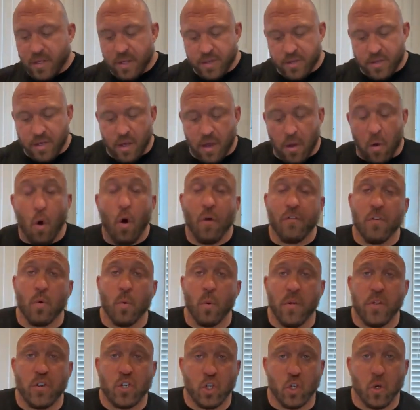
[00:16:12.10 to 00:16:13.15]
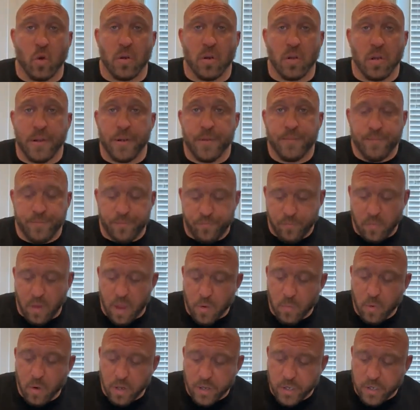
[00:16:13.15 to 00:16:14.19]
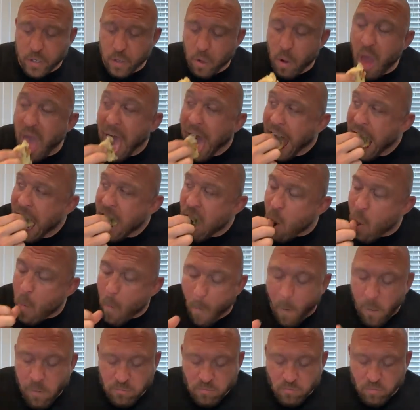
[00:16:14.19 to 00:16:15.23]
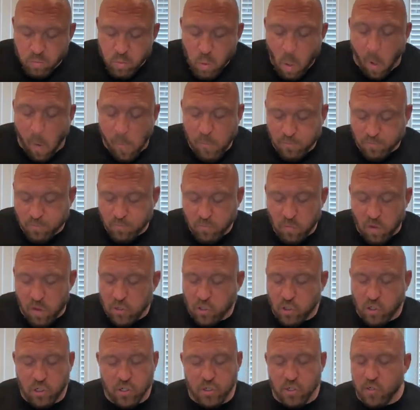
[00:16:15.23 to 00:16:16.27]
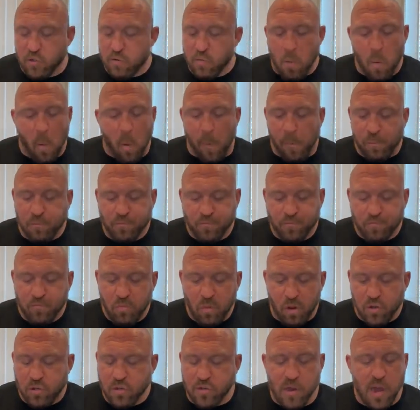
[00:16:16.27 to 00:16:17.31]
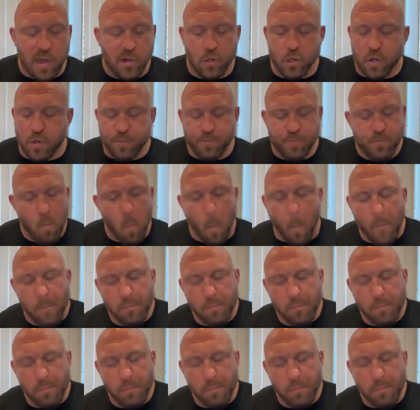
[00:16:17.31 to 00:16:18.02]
is uh, over with shortly. I really do. It's just, it's not good.